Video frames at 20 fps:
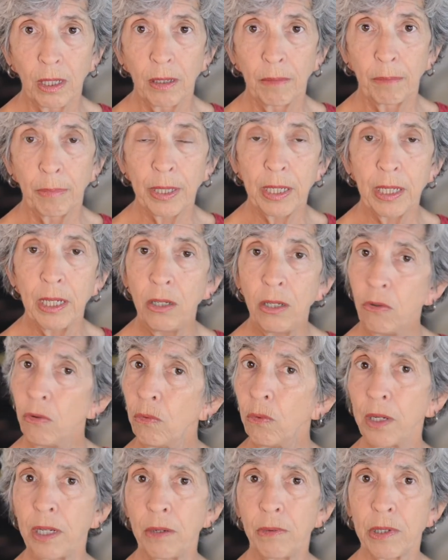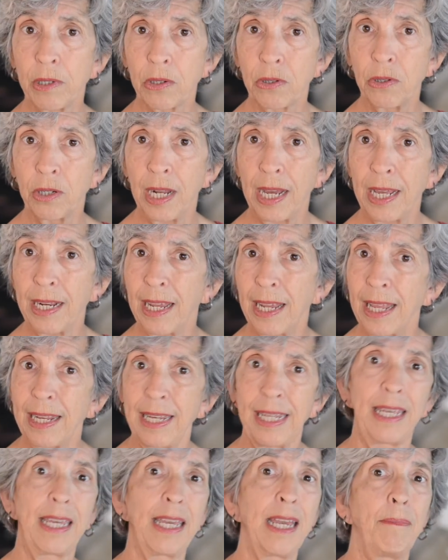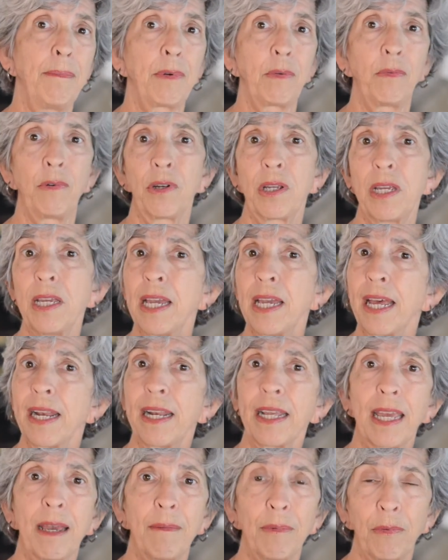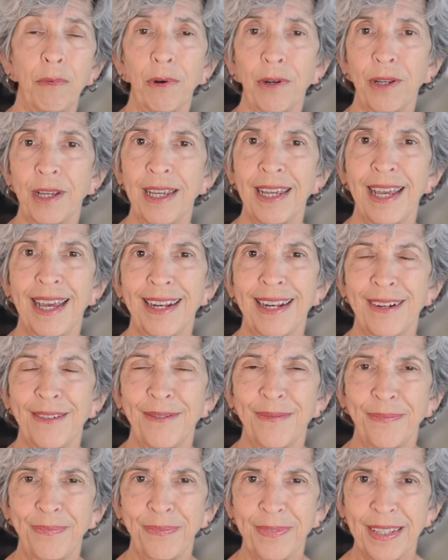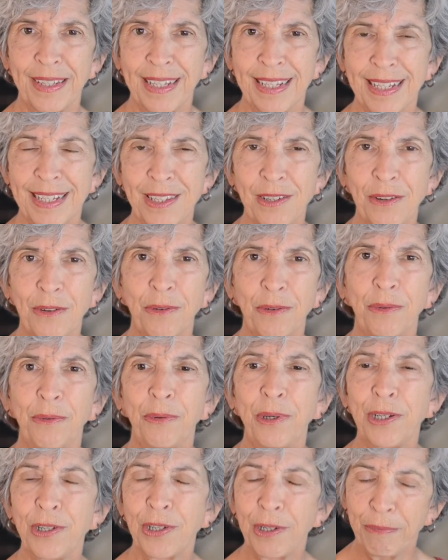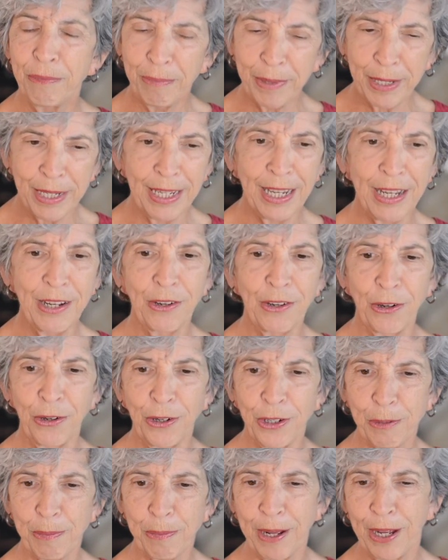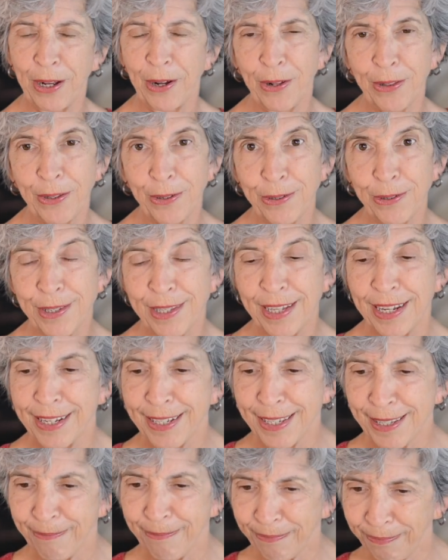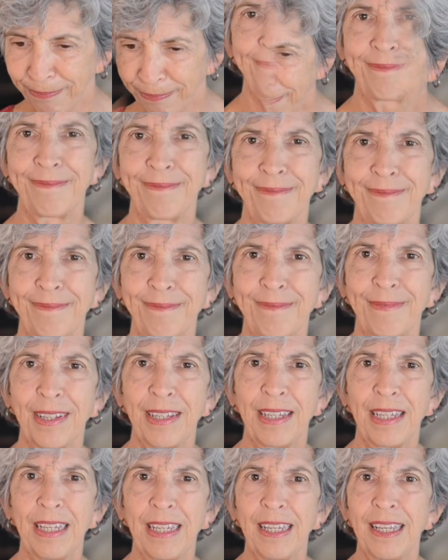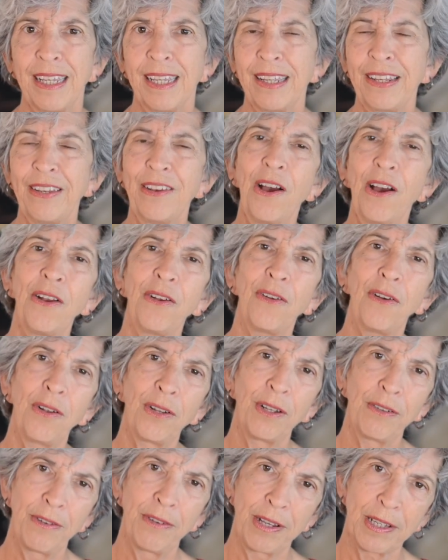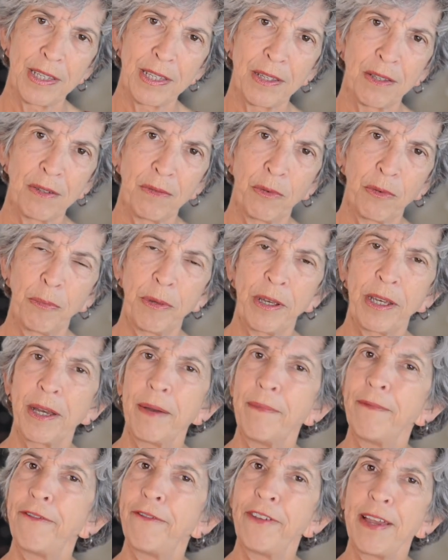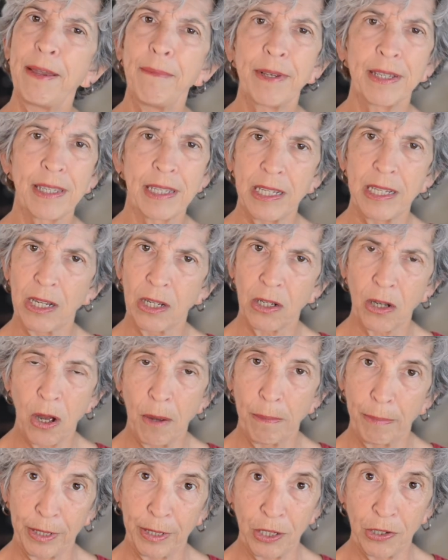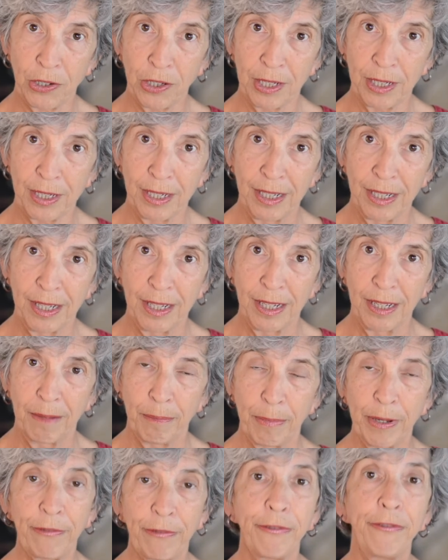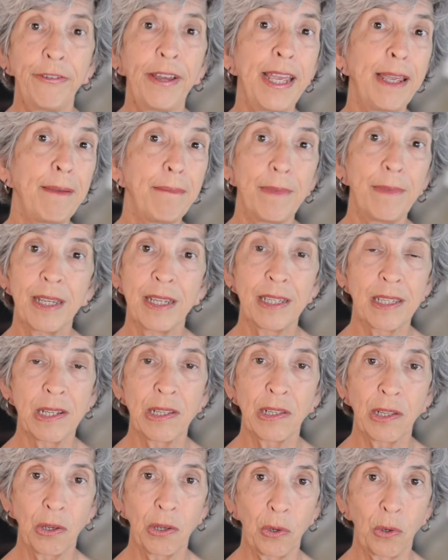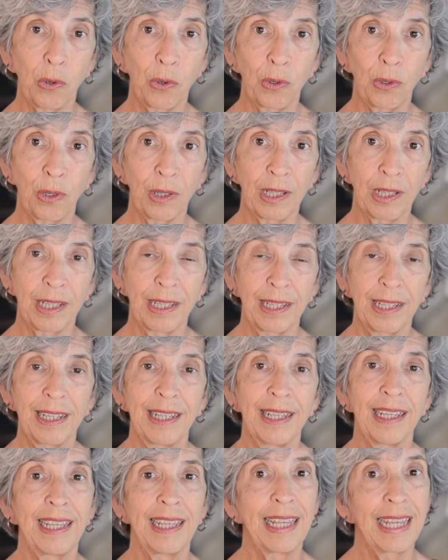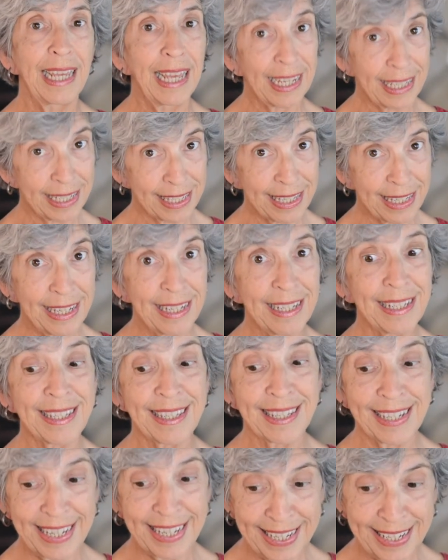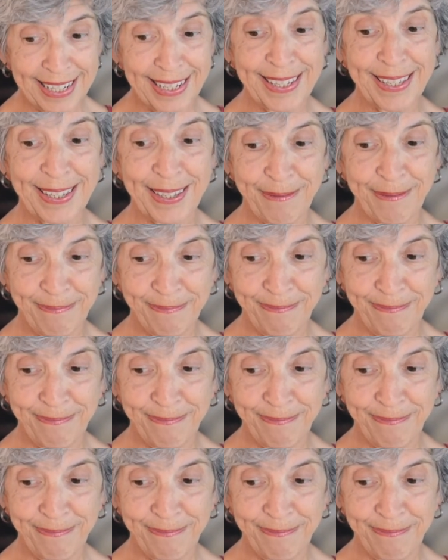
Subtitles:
but he knew what he was good at, and he kept working at it. So we should be encouraged by all those things. Not all of us will become famously accomplished, but fame isn't the goal. Excellence is.